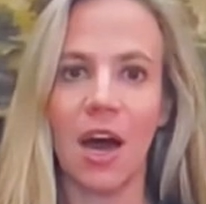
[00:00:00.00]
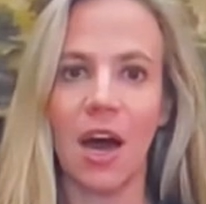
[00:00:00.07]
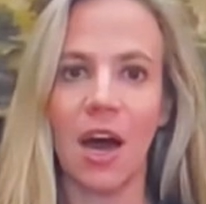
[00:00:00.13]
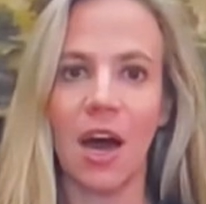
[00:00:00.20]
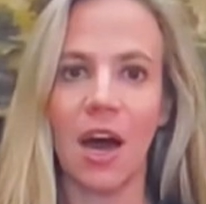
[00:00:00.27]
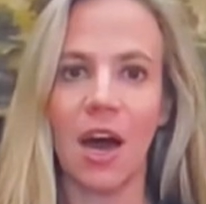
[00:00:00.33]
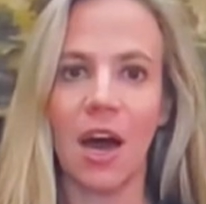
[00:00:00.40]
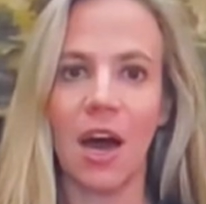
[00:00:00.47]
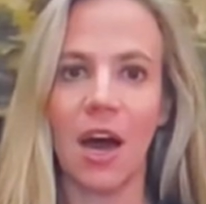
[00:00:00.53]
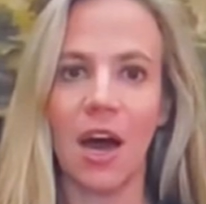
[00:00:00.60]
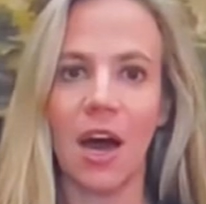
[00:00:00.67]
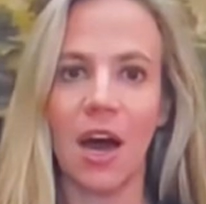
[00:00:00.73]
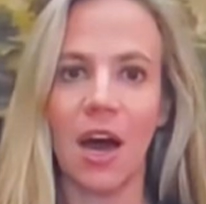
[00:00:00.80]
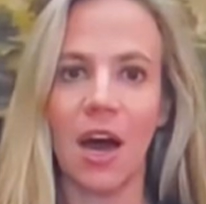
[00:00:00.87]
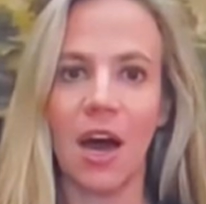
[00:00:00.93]

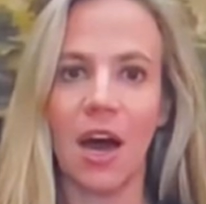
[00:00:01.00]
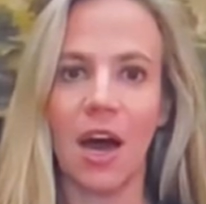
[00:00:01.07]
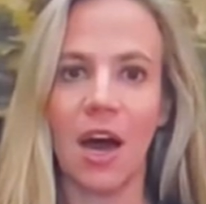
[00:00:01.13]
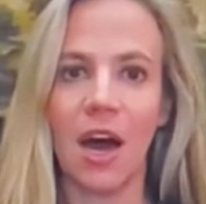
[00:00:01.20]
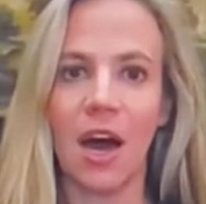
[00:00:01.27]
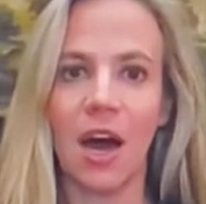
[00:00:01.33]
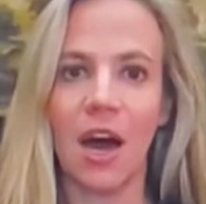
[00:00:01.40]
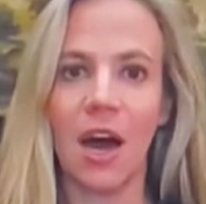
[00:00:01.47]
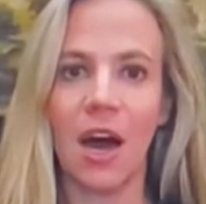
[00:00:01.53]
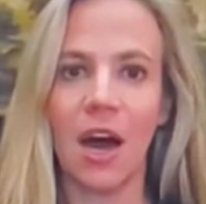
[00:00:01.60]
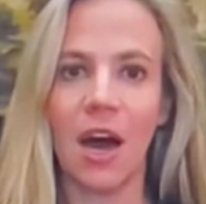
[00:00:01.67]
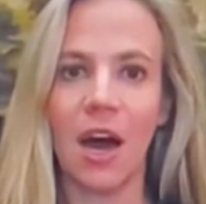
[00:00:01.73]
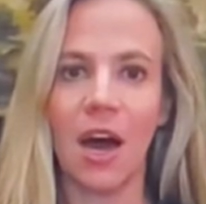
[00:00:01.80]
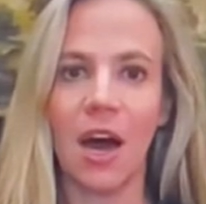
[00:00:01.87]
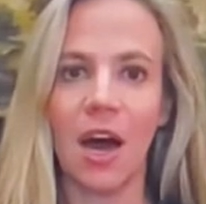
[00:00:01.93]

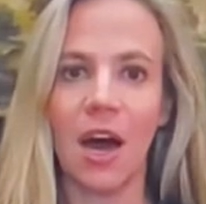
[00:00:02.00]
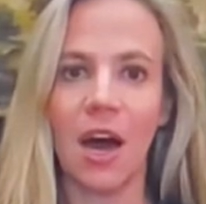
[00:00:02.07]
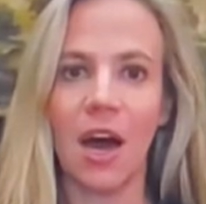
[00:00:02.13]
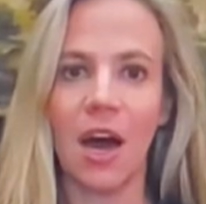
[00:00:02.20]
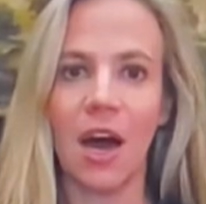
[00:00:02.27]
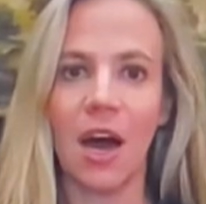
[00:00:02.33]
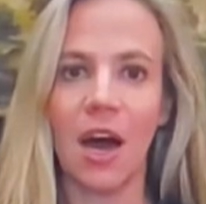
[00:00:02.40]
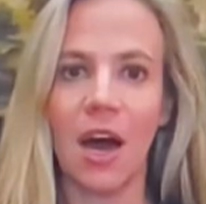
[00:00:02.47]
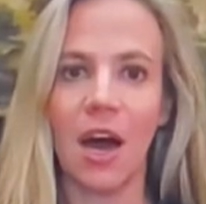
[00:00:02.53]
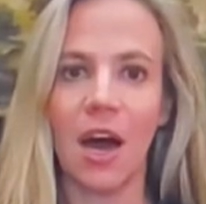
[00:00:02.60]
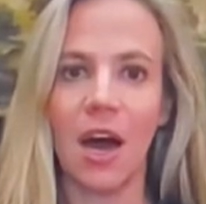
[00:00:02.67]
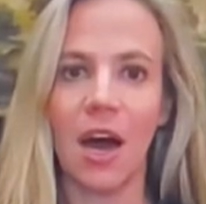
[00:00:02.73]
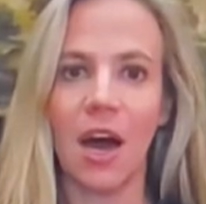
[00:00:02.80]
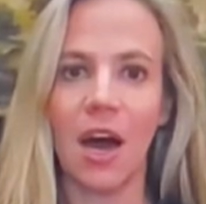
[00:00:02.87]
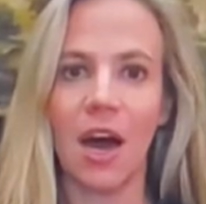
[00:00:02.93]

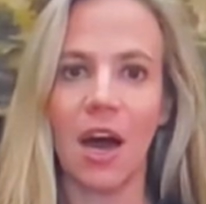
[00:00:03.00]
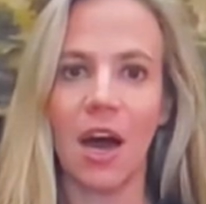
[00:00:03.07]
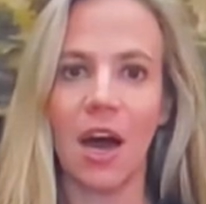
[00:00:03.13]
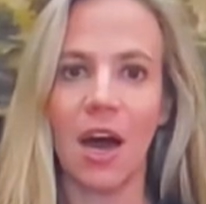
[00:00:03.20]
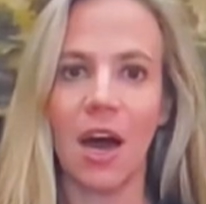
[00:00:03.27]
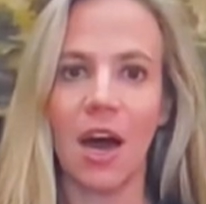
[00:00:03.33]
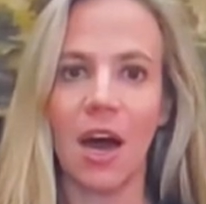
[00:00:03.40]
(silent)